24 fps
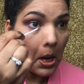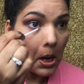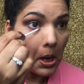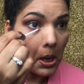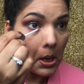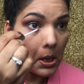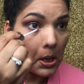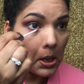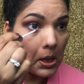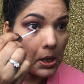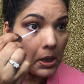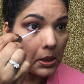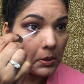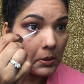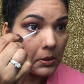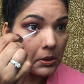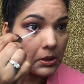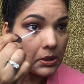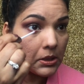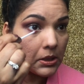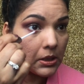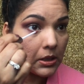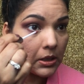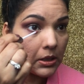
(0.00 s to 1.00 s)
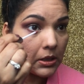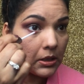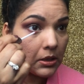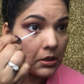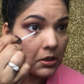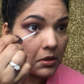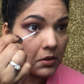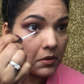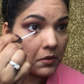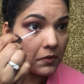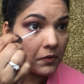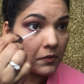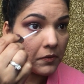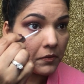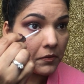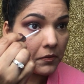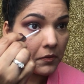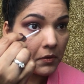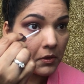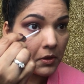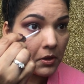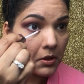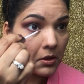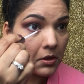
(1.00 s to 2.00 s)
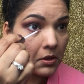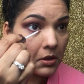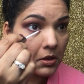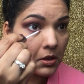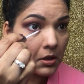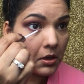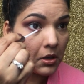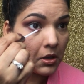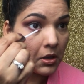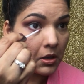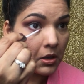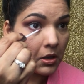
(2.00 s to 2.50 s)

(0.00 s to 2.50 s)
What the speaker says: And let's take a little further,